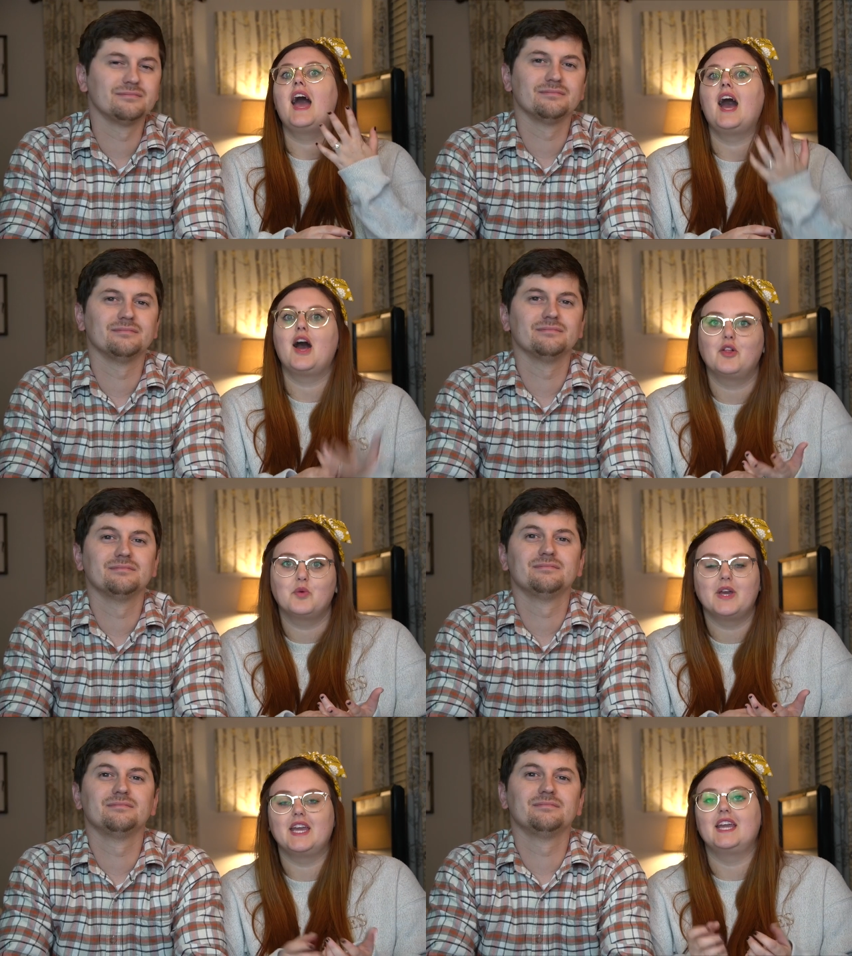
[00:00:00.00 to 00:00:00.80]

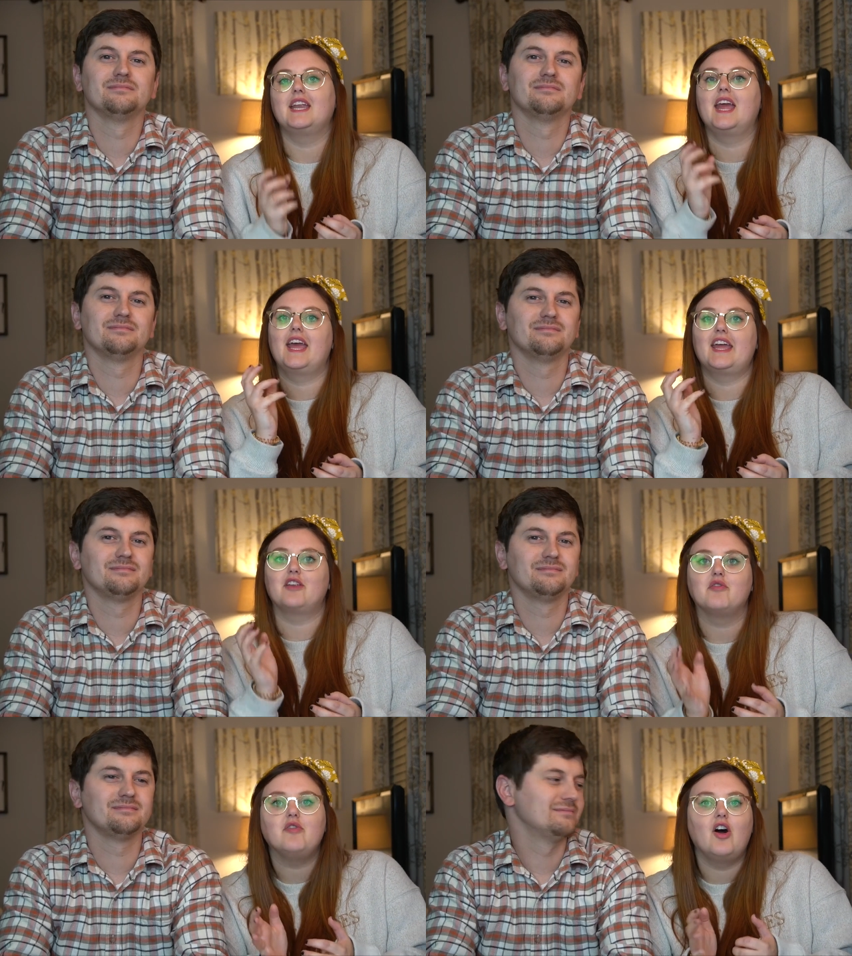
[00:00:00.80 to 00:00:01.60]
Speaker 1: Halloween
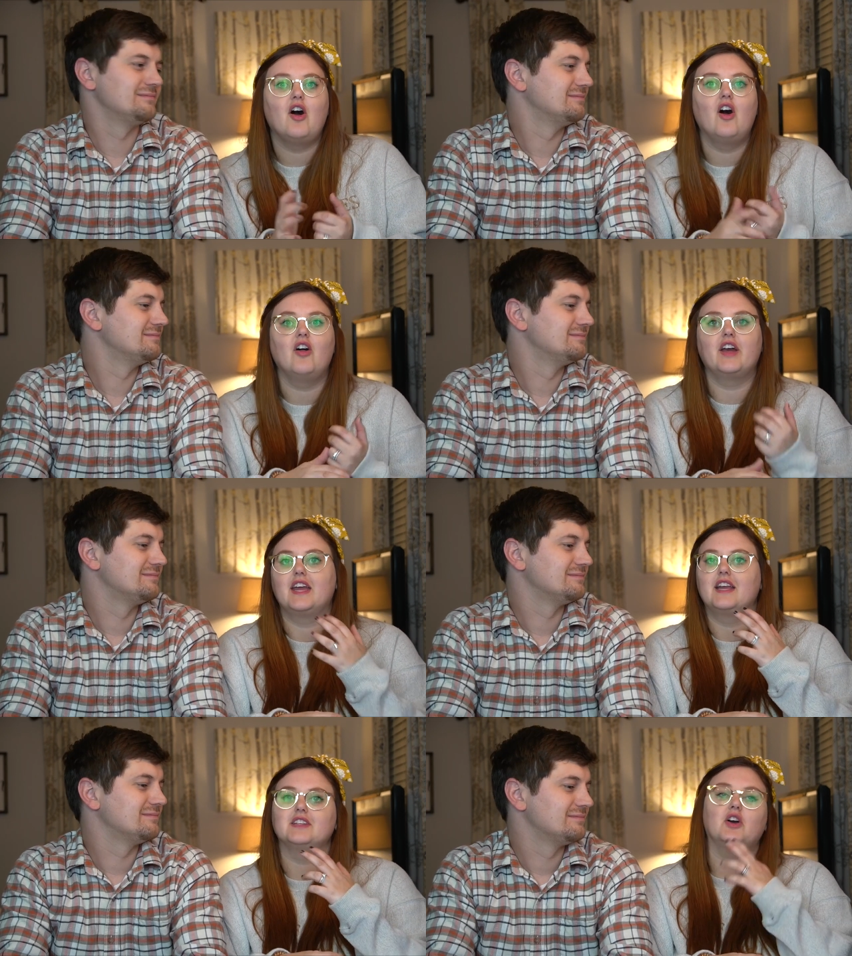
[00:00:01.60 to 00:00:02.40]
and fall
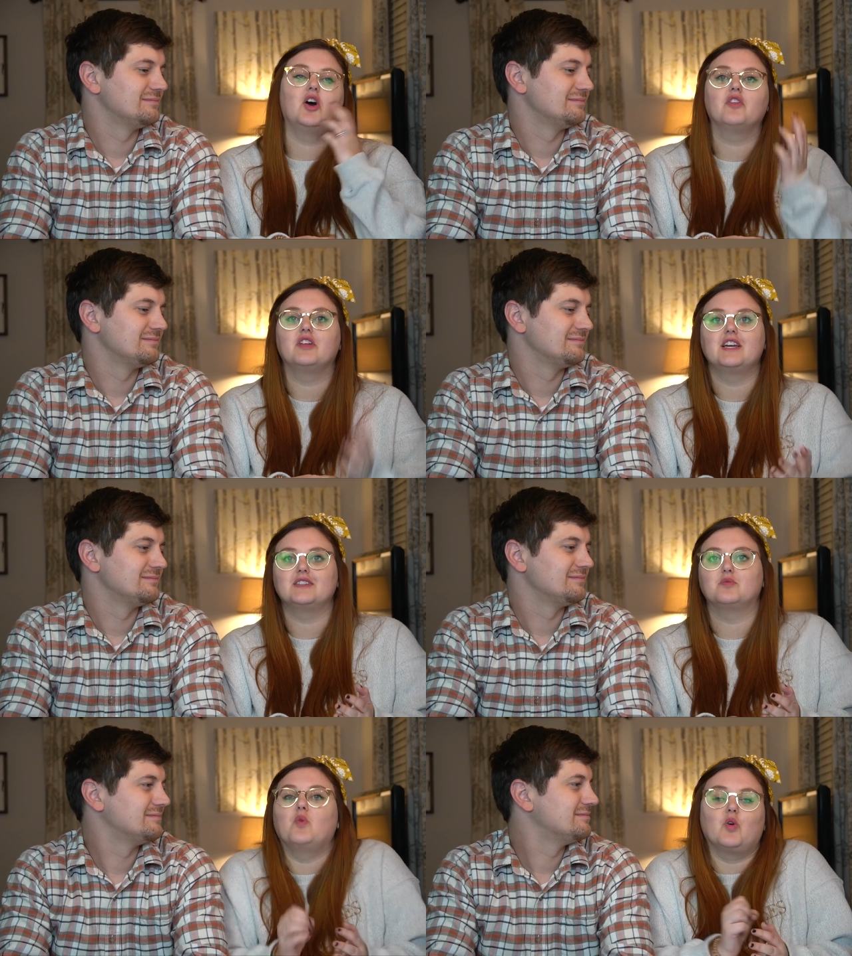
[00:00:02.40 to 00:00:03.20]
and all
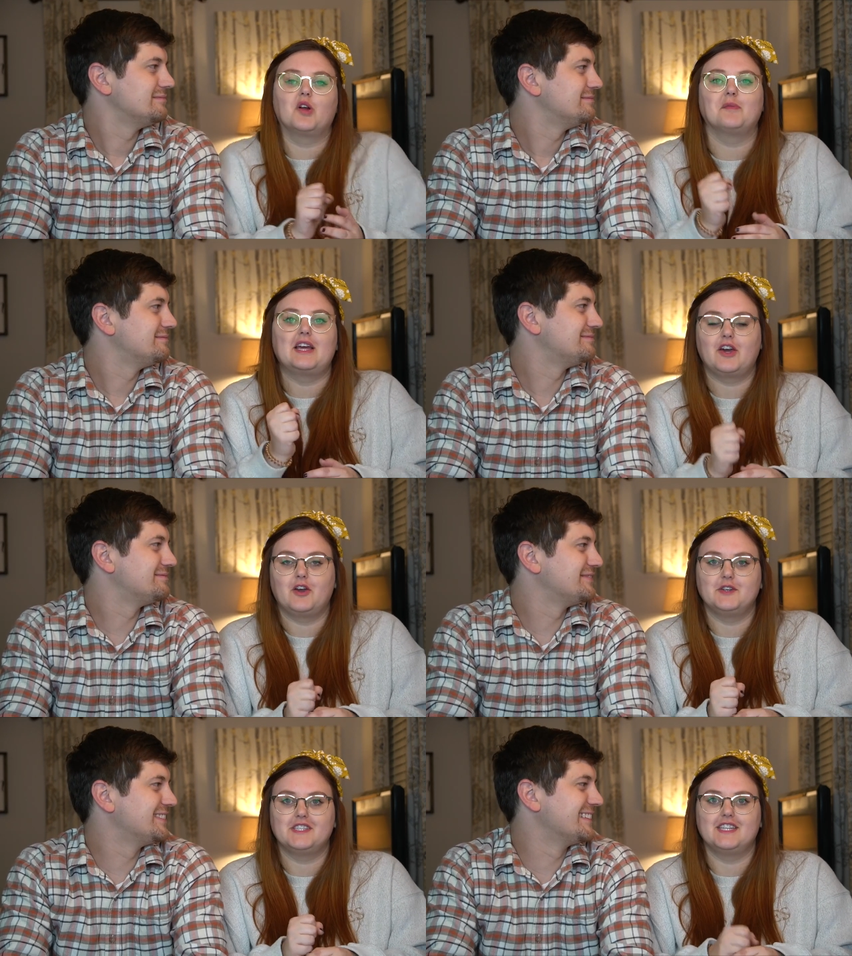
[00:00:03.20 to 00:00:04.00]
things warm and
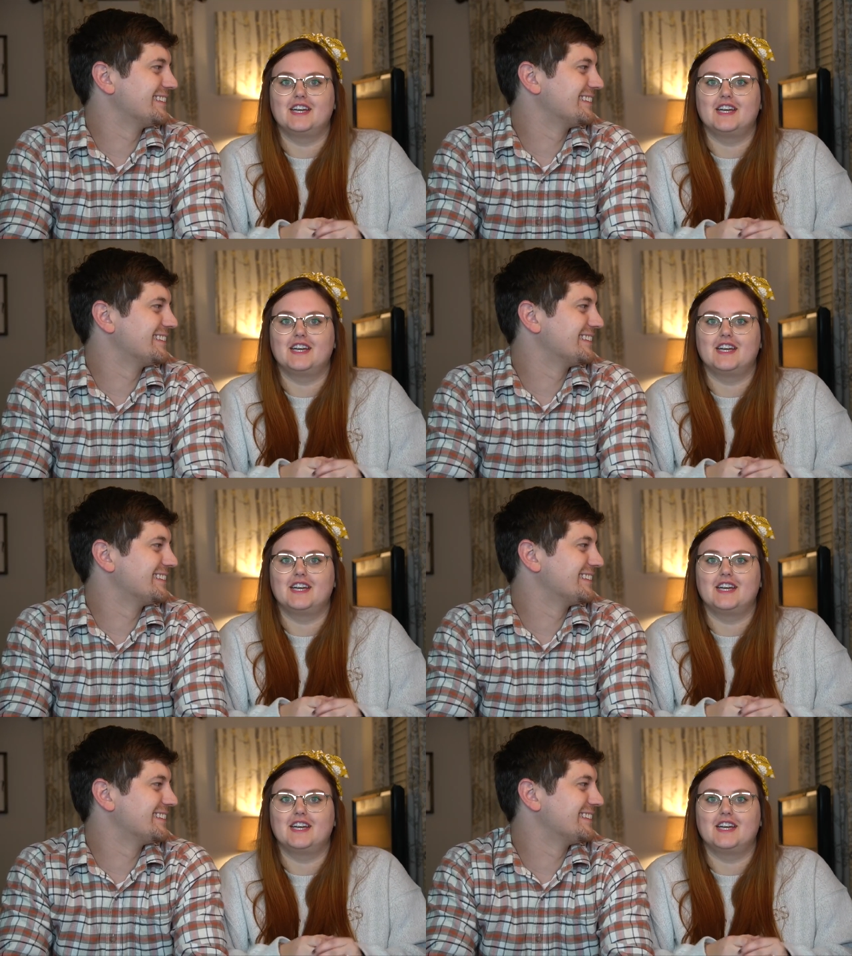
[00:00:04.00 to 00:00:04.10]
cozy.